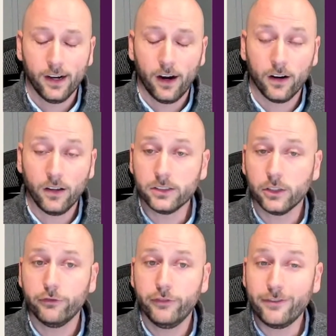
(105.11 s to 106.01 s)
are
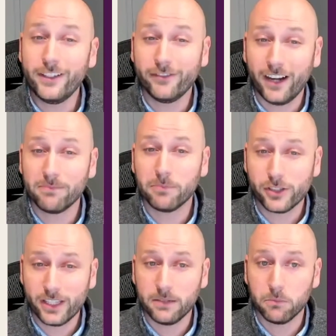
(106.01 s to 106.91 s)
also
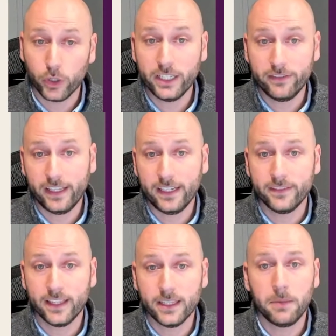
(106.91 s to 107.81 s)
55% more
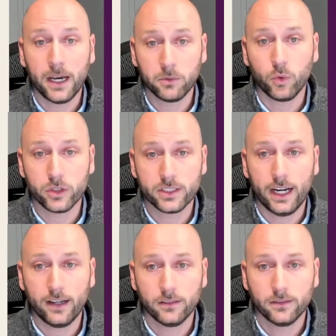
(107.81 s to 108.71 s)
innovative than the bottom
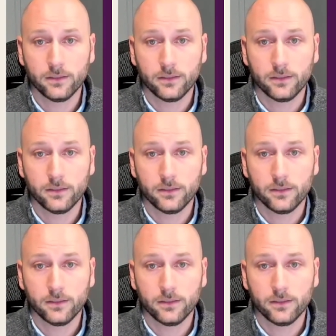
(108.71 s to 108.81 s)
quartile.